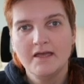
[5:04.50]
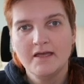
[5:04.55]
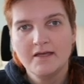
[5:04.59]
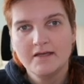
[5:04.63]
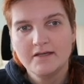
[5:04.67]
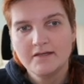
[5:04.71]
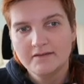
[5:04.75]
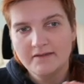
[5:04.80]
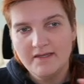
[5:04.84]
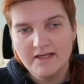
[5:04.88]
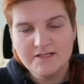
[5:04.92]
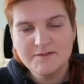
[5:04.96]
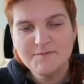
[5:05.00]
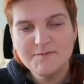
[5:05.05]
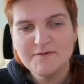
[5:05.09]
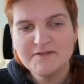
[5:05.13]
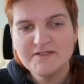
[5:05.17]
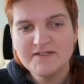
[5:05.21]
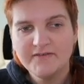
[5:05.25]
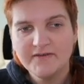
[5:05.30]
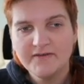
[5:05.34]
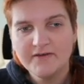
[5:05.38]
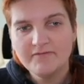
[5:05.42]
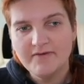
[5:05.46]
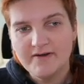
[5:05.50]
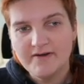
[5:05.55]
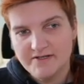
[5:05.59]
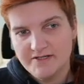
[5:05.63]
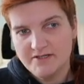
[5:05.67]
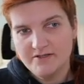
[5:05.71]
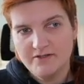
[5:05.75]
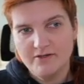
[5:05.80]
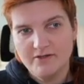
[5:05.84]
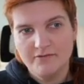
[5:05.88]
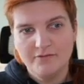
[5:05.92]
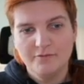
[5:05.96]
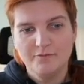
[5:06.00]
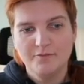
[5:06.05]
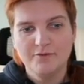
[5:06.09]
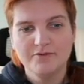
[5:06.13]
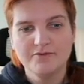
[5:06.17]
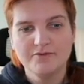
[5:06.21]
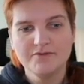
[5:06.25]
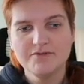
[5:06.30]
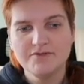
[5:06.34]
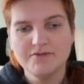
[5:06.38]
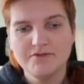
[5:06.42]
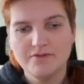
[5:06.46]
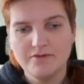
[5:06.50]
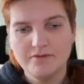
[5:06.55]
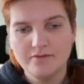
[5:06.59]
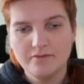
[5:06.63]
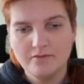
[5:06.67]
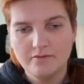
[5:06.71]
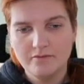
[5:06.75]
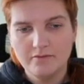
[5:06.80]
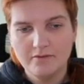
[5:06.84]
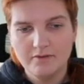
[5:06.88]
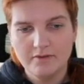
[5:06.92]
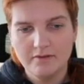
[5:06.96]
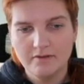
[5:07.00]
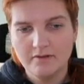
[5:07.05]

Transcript: that specific version of Ubuntu,